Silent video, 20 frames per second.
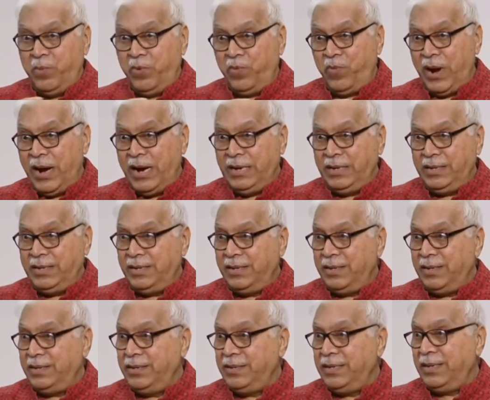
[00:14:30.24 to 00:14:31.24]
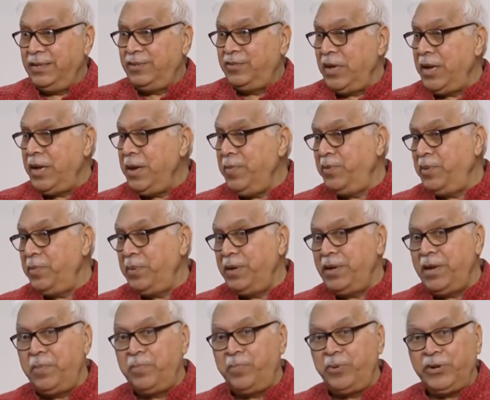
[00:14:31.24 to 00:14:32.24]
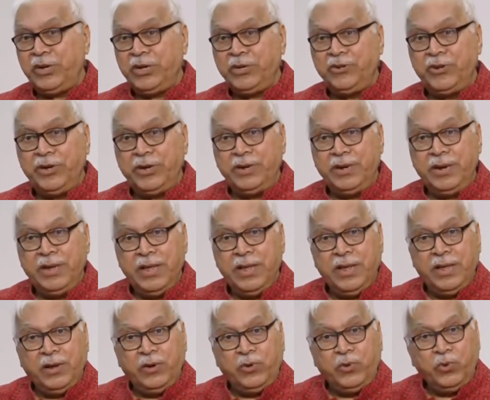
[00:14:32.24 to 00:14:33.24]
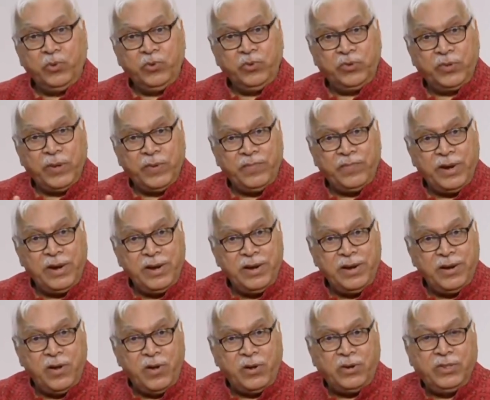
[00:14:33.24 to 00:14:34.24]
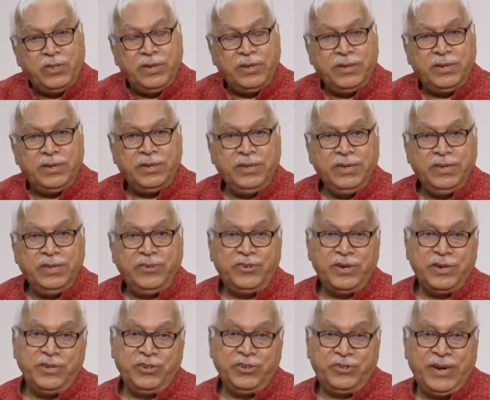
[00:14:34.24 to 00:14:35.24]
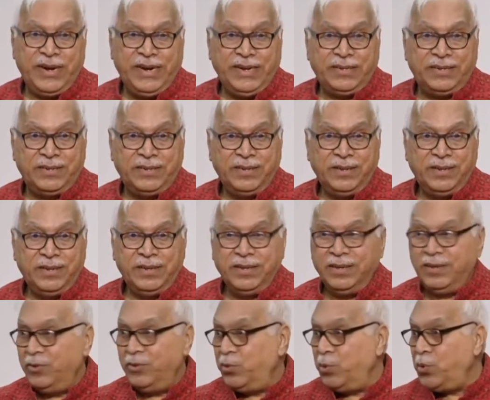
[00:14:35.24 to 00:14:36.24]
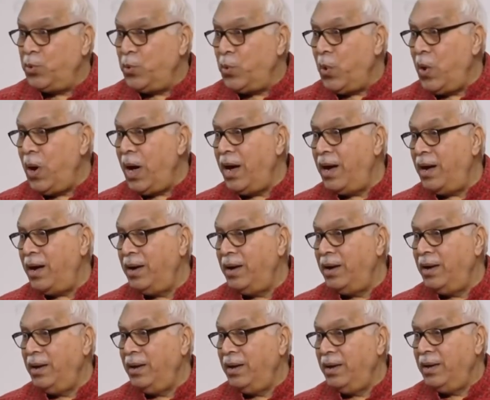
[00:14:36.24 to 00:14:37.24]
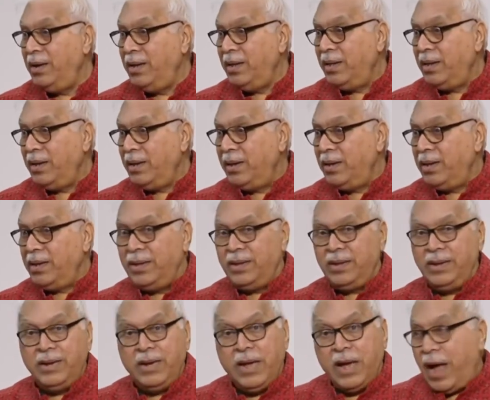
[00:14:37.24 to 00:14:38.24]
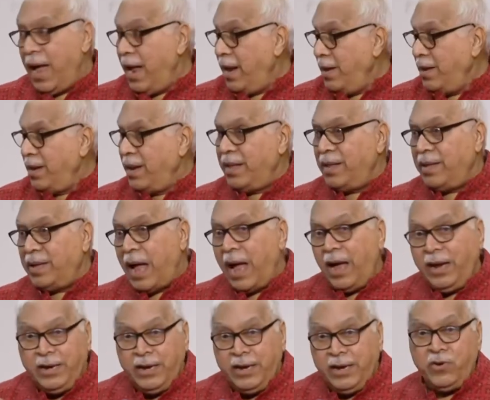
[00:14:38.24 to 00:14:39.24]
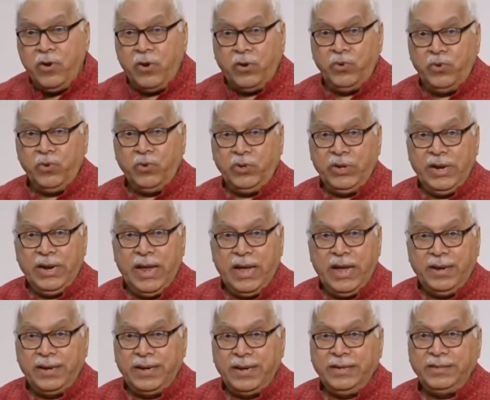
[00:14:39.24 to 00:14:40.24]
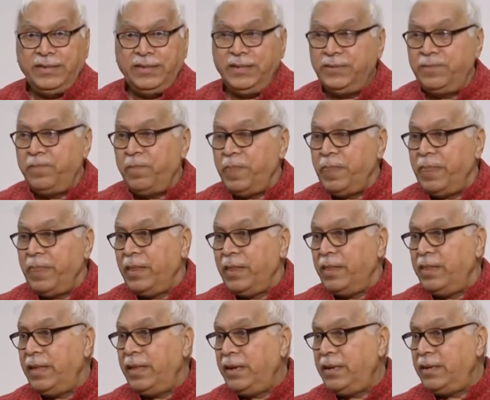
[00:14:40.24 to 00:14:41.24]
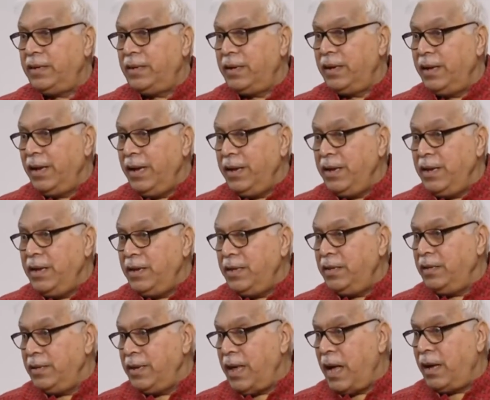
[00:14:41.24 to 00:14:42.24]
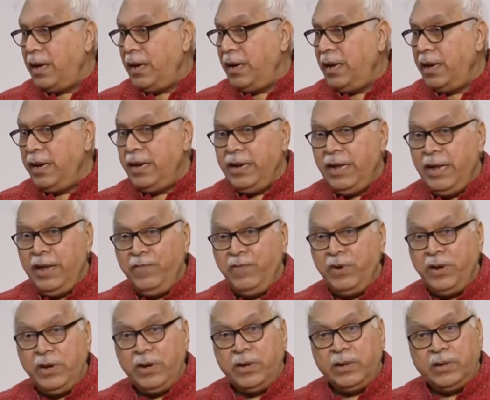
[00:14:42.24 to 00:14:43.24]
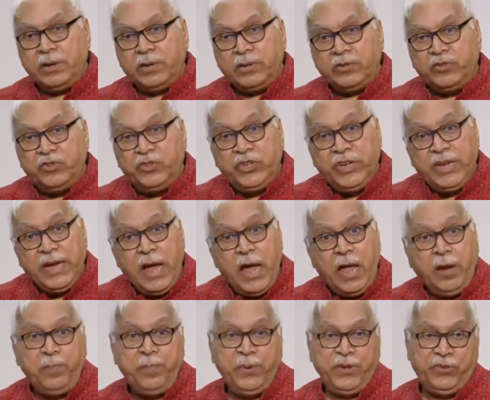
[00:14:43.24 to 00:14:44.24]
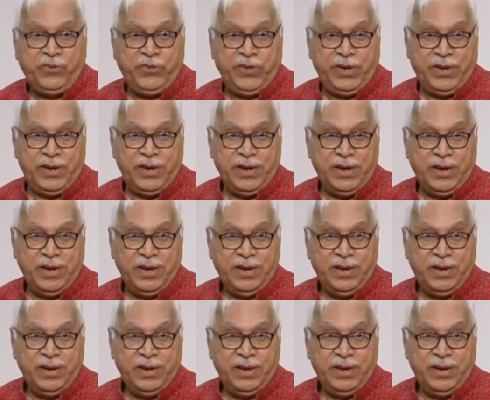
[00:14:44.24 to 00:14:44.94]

provides uh, the same similar protection to several northeastern uh, states, to Goa. And I did not know till I read this that in the Nagaland, even CRPC